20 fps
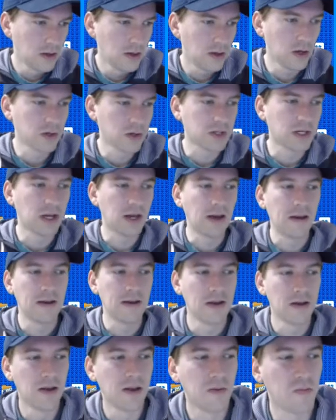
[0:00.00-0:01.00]
Okay,
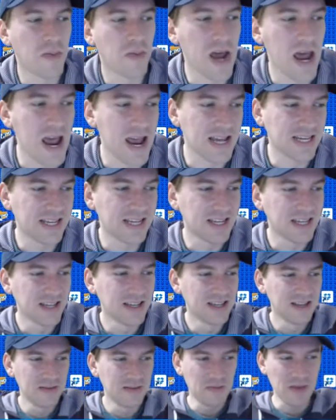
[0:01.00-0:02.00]
back
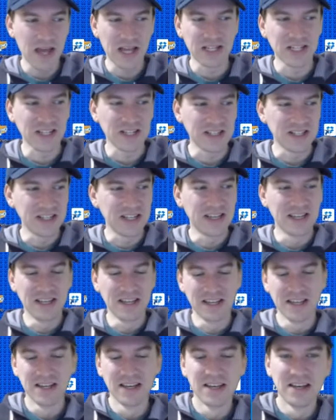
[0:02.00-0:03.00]
magically.
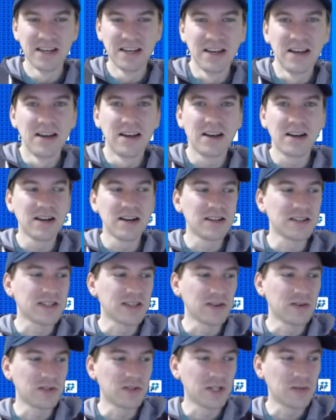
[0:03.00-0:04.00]

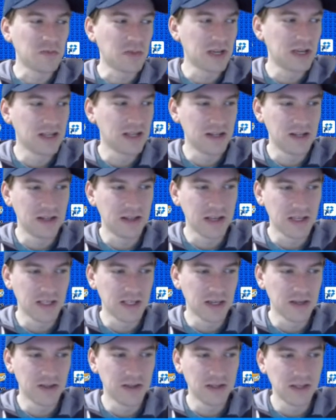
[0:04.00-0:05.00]
So Japan, they
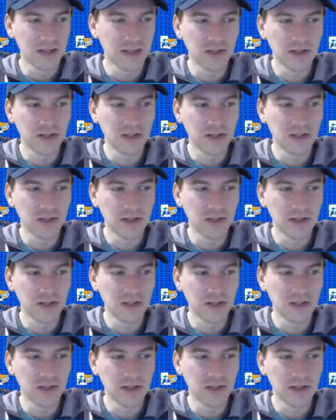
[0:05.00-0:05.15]
sell these things